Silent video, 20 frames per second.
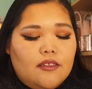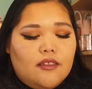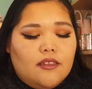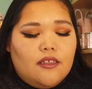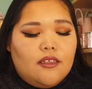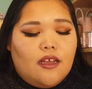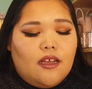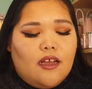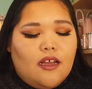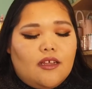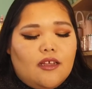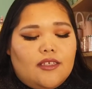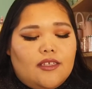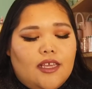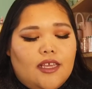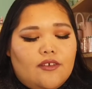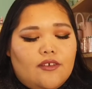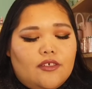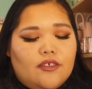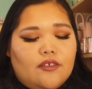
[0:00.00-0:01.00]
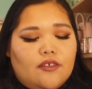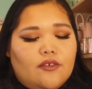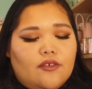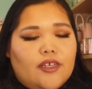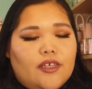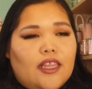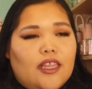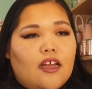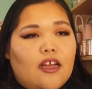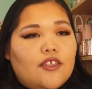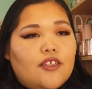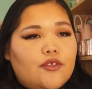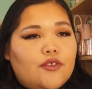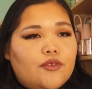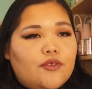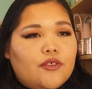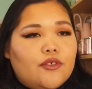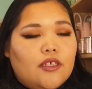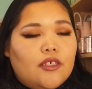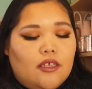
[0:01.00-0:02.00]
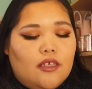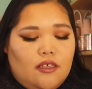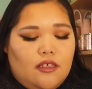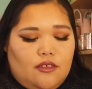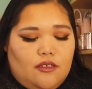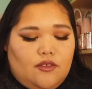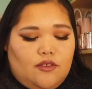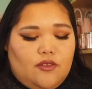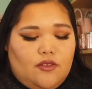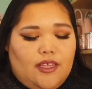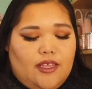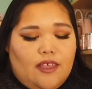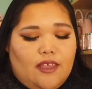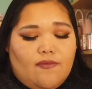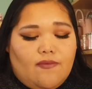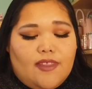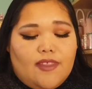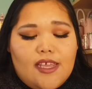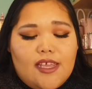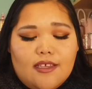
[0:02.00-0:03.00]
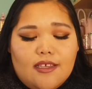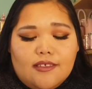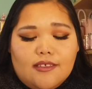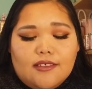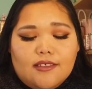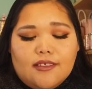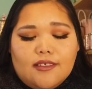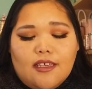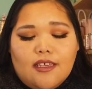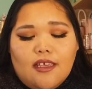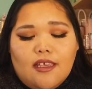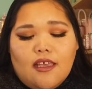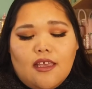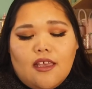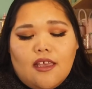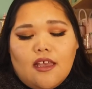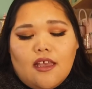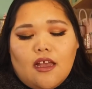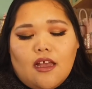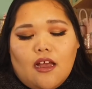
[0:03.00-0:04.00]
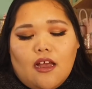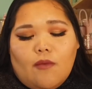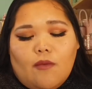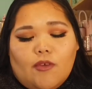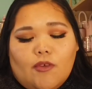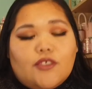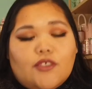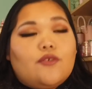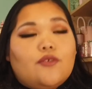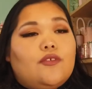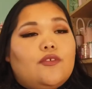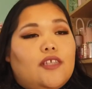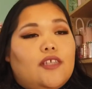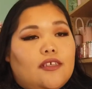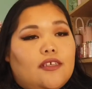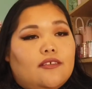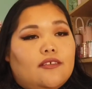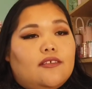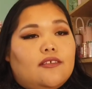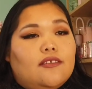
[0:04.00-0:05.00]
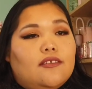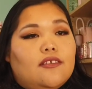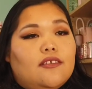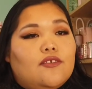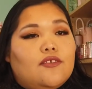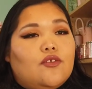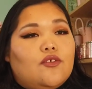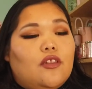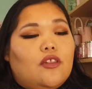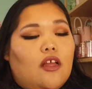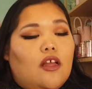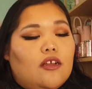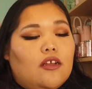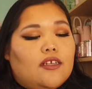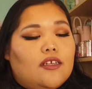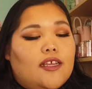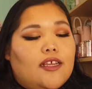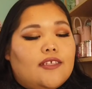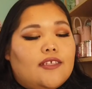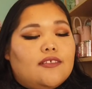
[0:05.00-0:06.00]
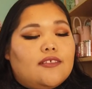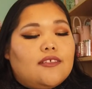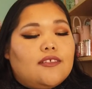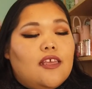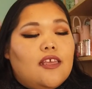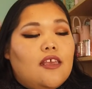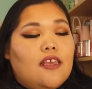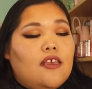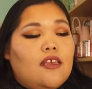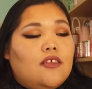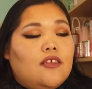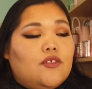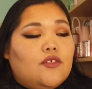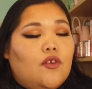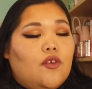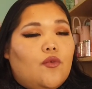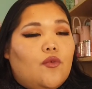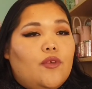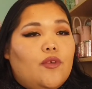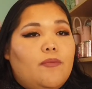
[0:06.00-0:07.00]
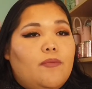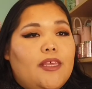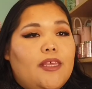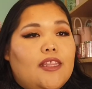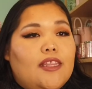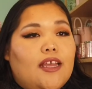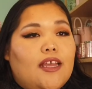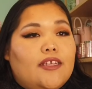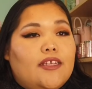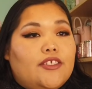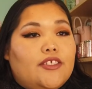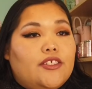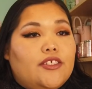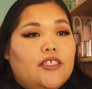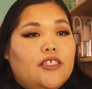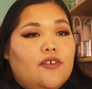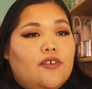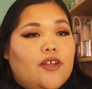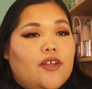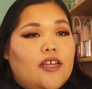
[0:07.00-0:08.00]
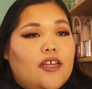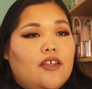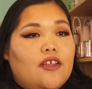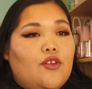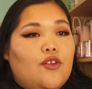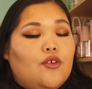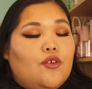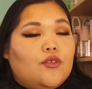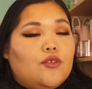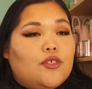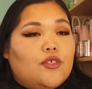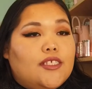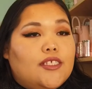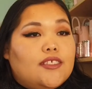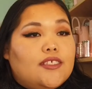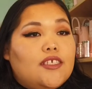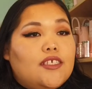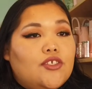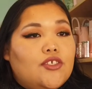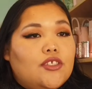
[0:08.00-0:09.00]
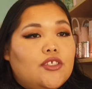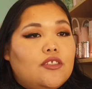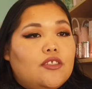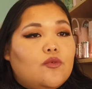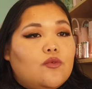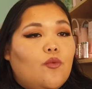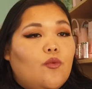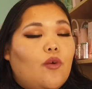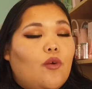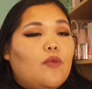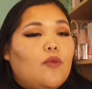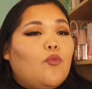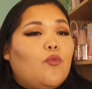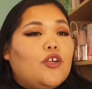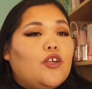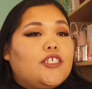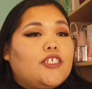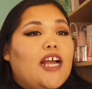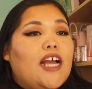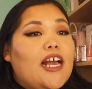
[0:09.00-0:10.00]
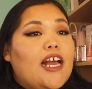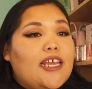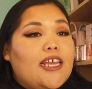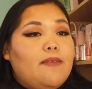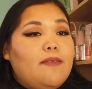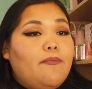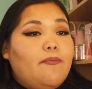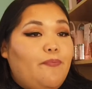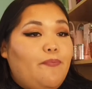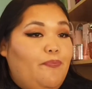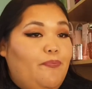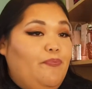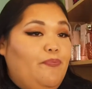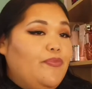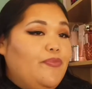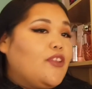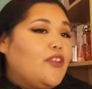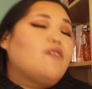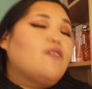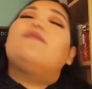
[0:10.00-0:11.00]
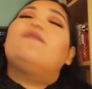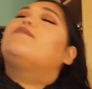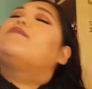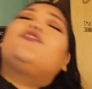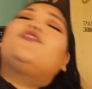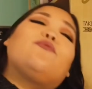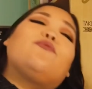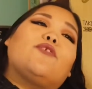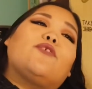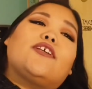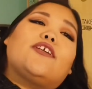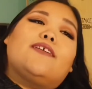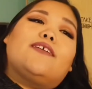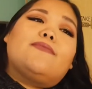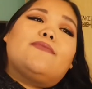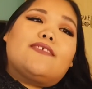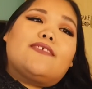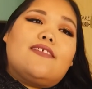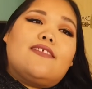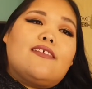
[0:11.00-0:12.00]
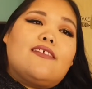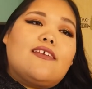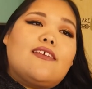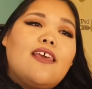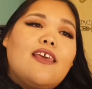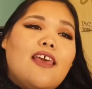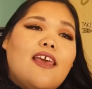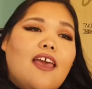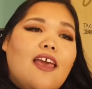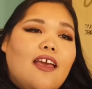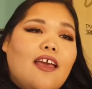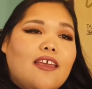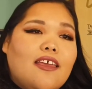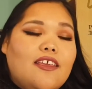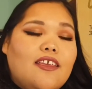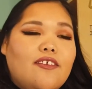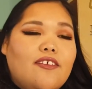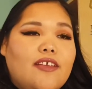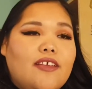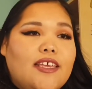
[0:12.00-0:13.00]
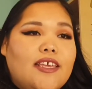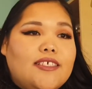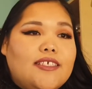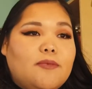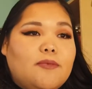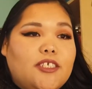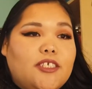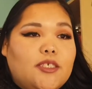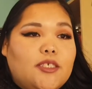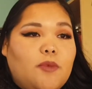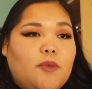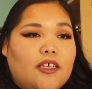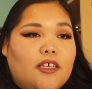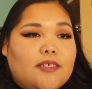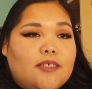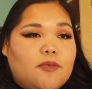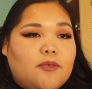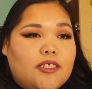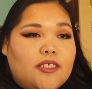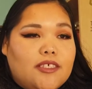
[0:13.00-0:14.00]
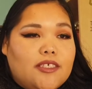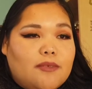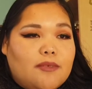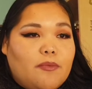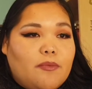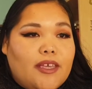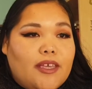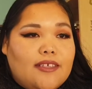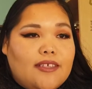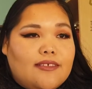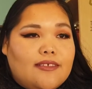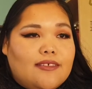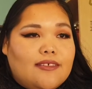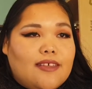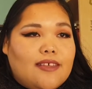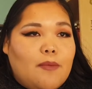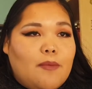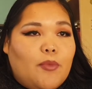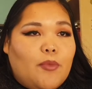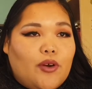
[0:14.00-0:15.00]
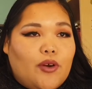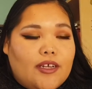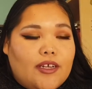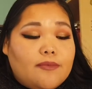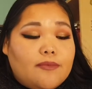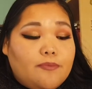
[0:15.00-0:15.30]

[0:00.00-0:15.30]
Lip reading: Dehodanhaladu, so they give thanks. Wasundis, so long nights. So I'll repeat that, just the Oneida no translations, one more time, or maybe two more times, because I think hearing it as much as possible is important.